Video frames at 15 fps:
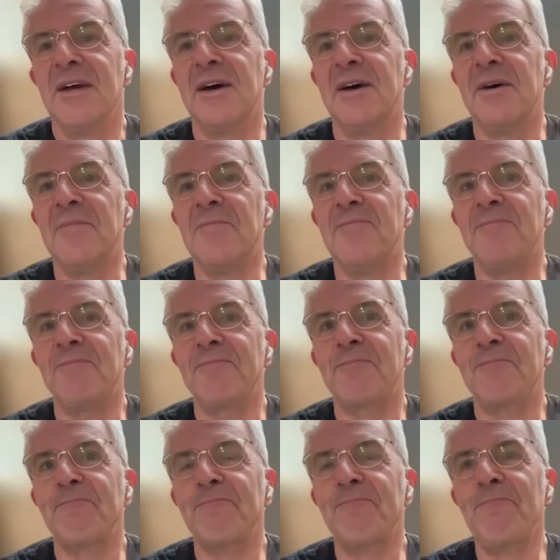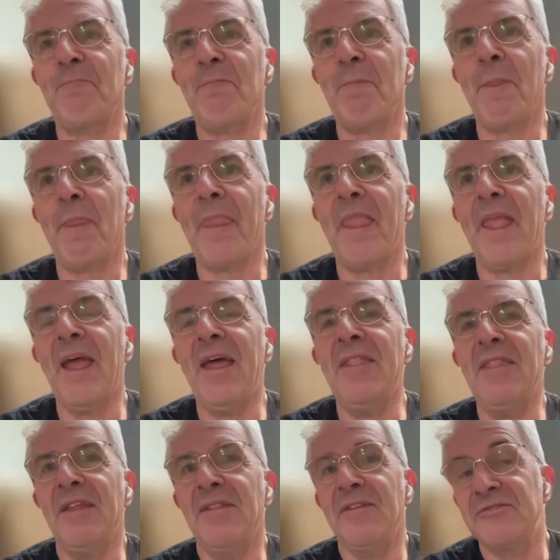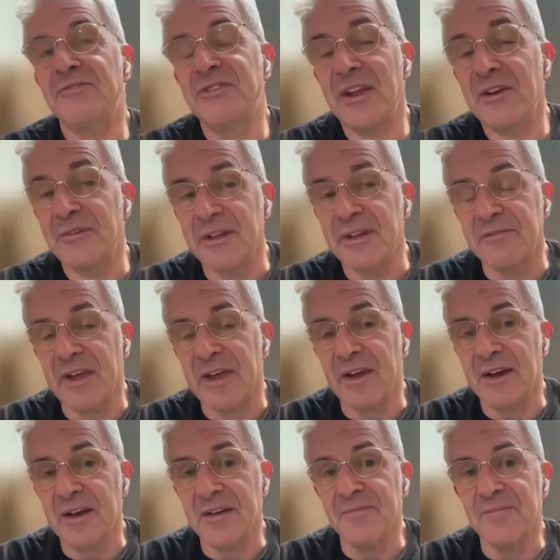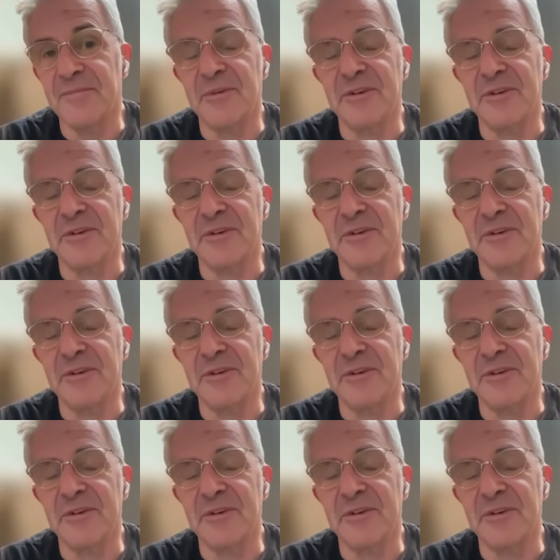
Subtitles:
Um, and then there's generative AI,